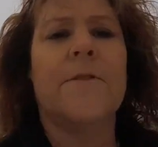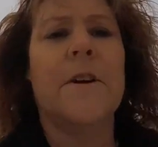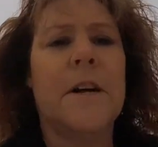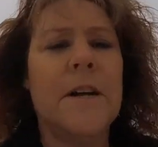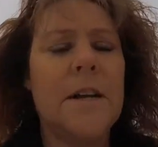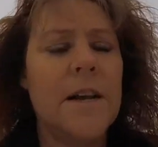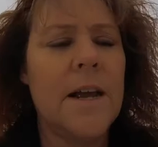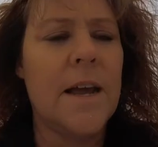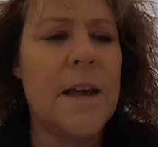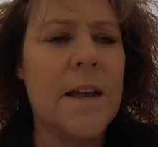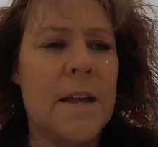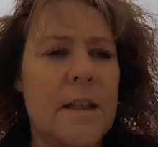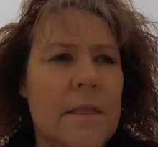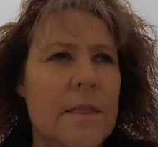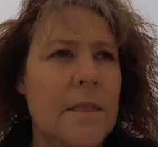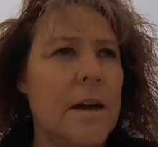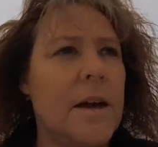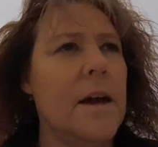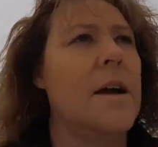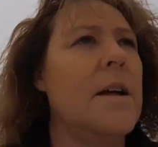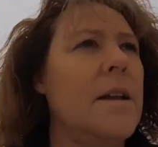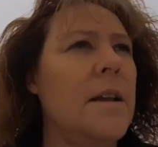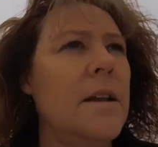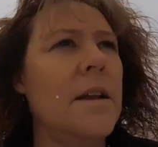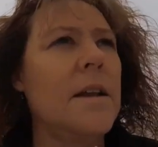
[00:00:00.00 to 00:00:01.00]
fun and
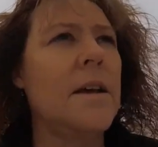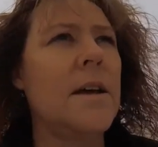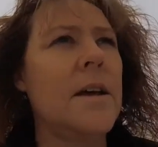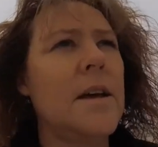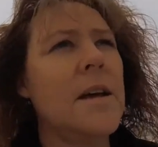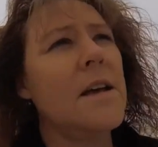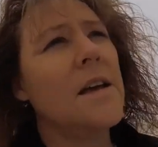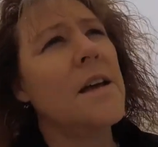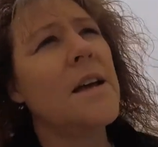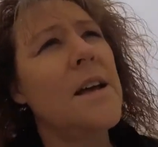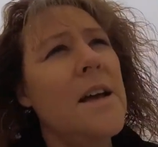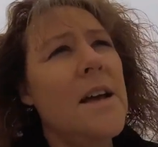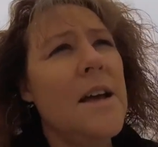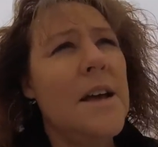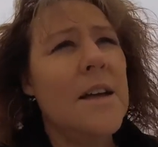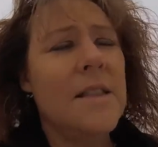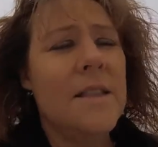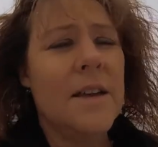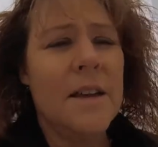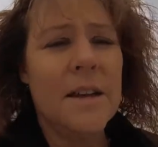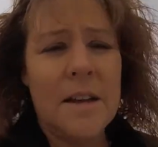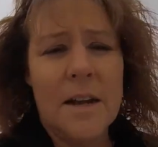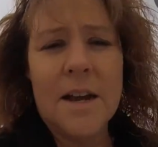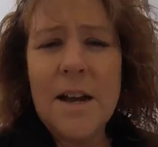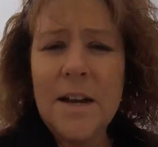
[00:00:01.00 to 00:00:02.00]
thought
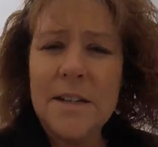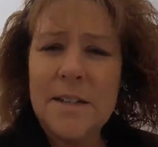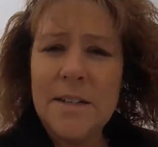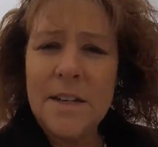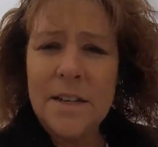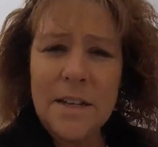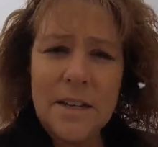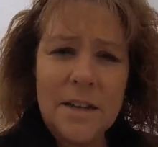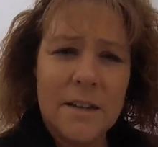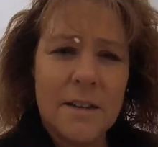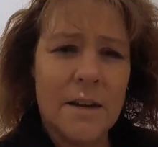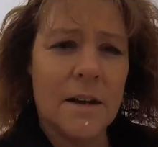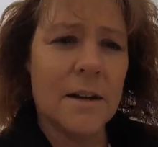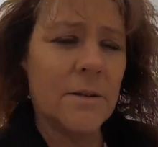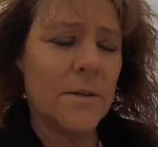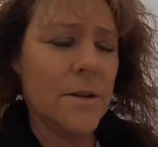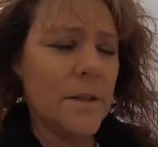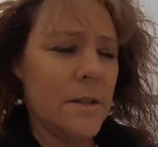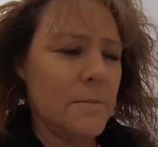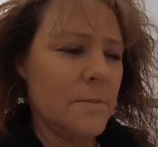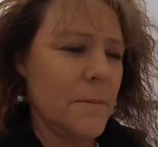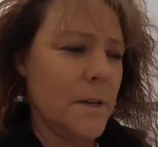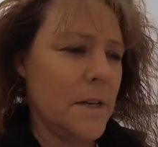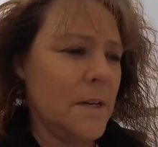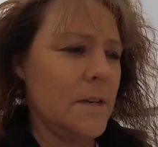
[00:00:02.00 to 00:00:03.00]
that i take you along
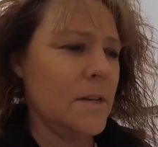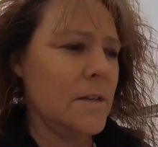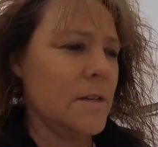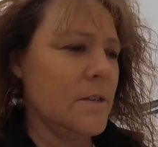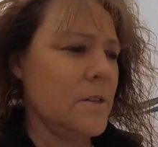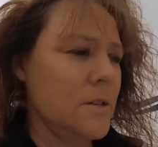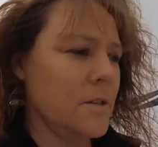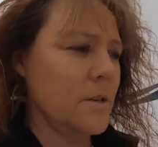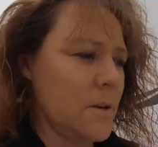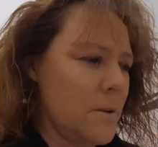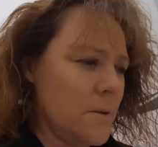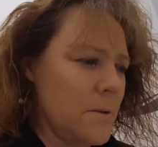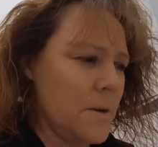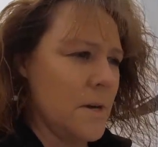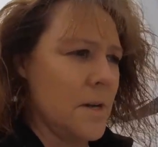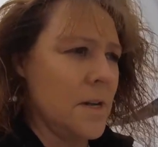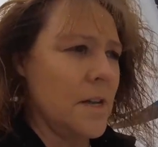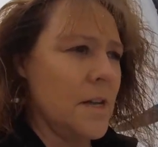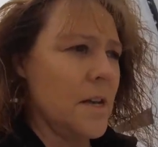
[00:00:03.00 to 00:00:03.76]
with me. So